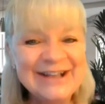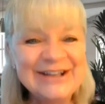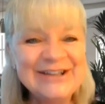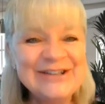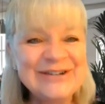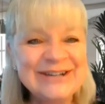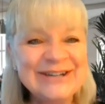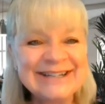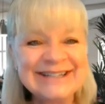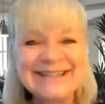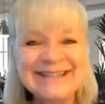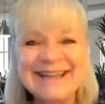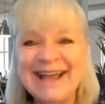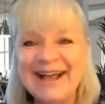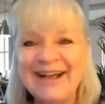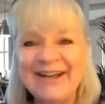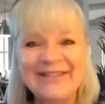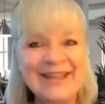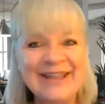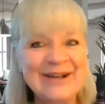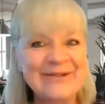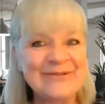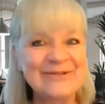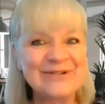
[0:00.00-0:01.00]
You could
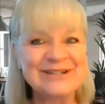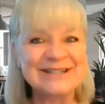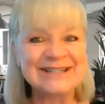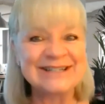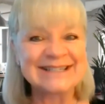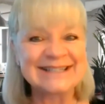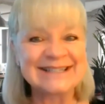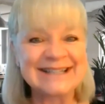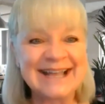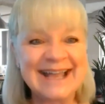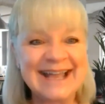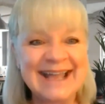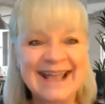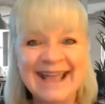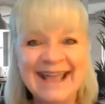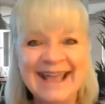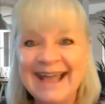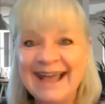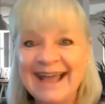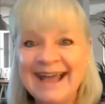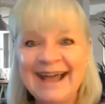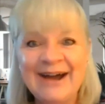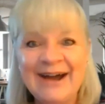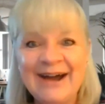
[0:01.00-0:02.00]
tell they were just like
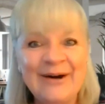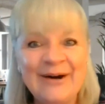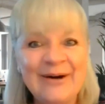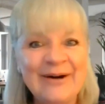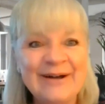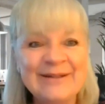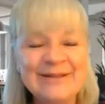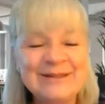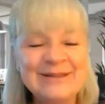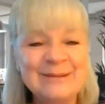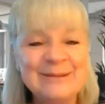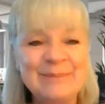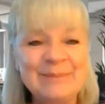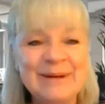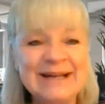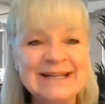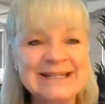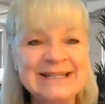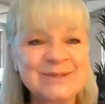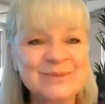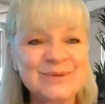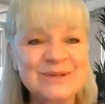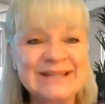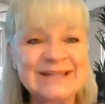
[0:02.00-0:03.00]
the
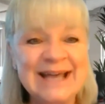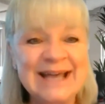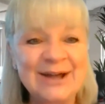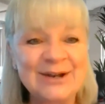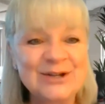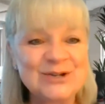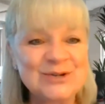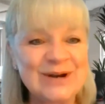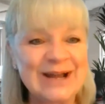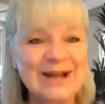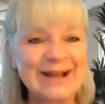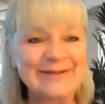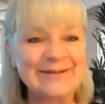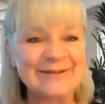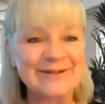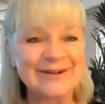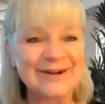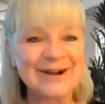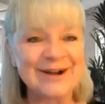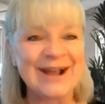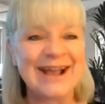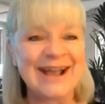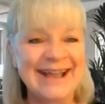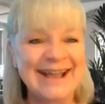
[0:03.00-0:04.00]
bus without a
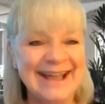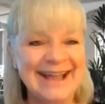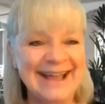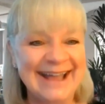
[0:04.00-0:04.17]
driver.